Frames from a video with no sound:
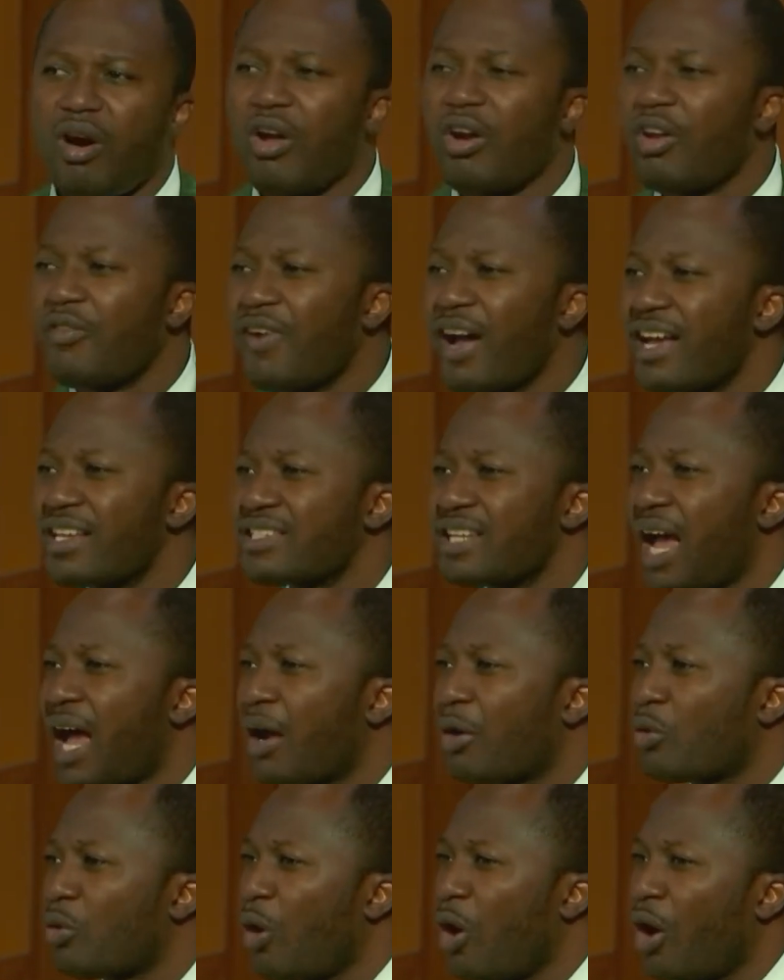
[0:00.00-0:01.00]
All of us
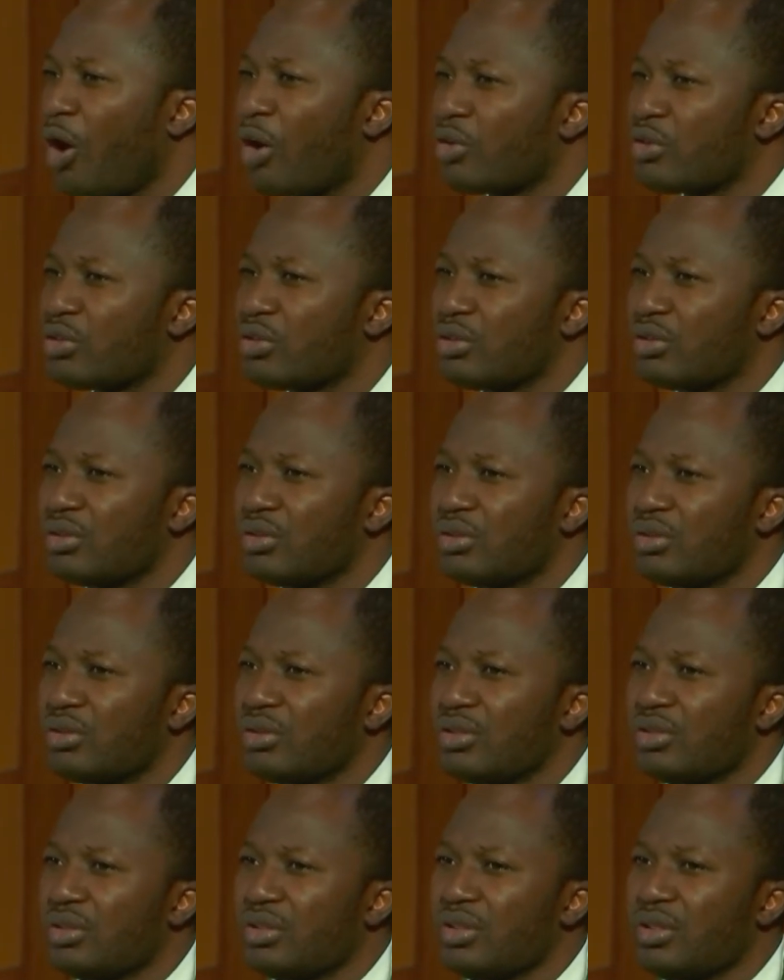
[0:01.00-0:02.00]
are called
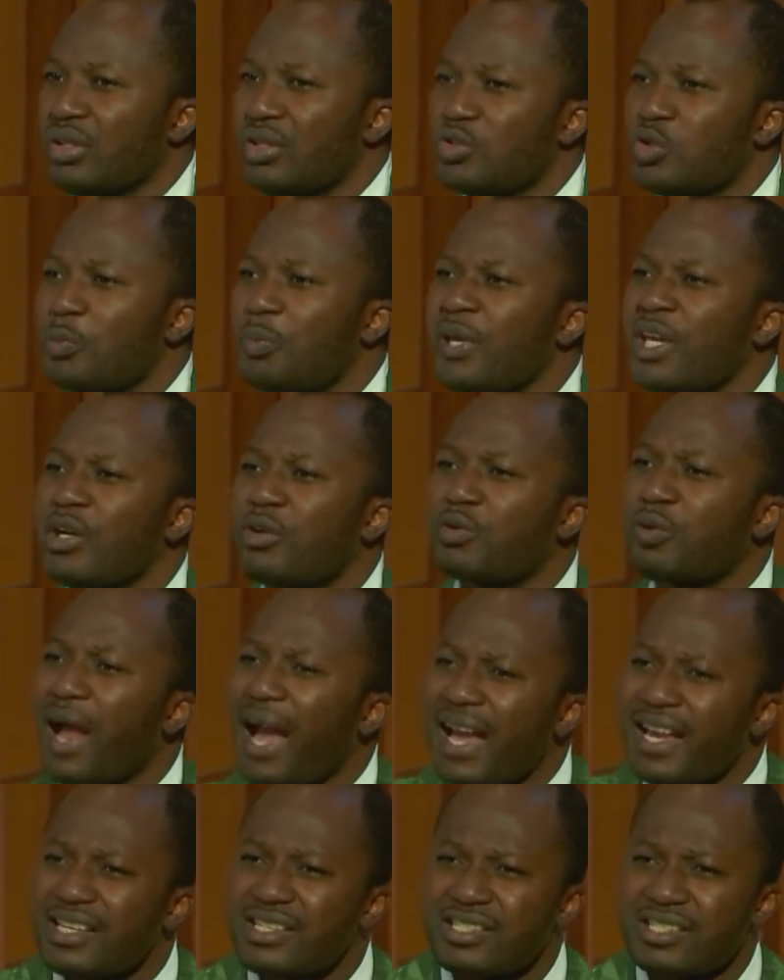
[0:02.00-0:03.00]
to be
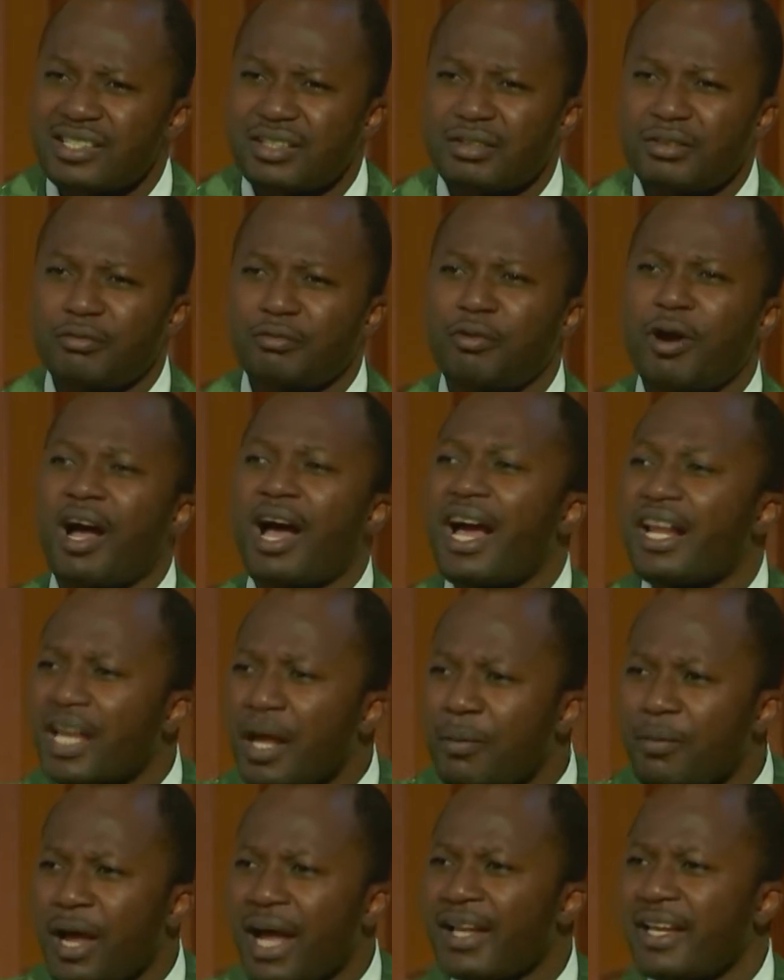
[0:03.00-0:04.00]
Christ for
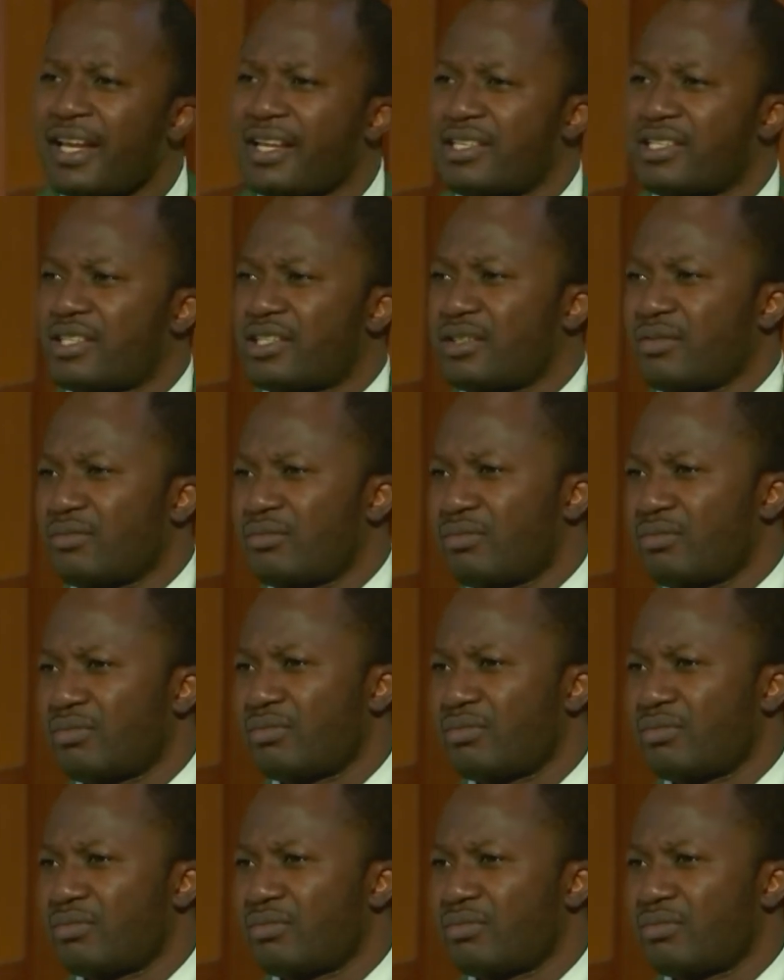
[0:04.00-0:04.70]
other, others.